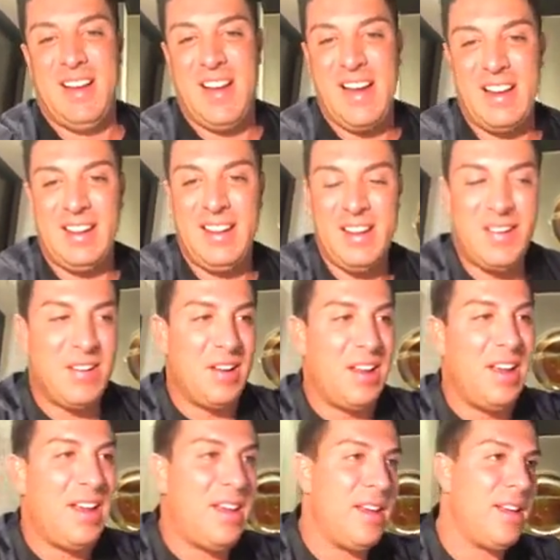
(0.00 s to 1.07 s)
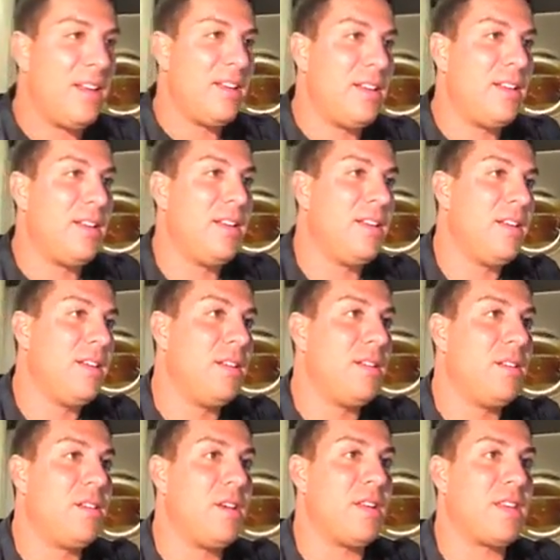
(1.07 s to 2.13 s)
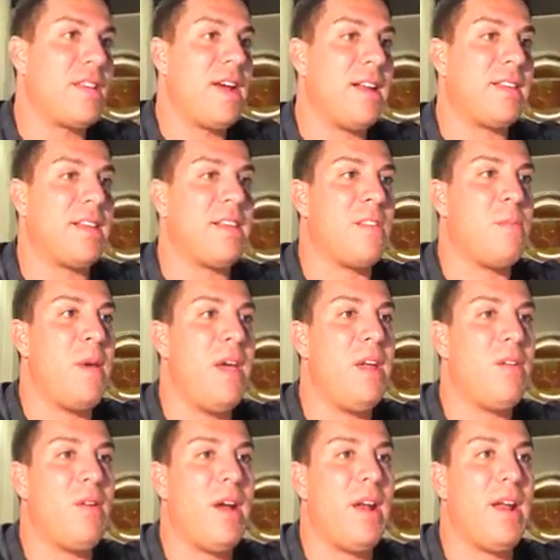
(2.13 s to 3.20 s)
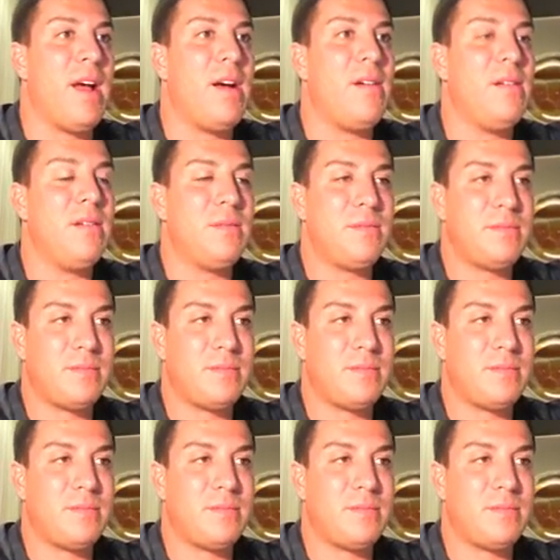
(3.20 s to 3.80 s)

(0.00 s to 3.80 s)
I literally just got to Spain right now.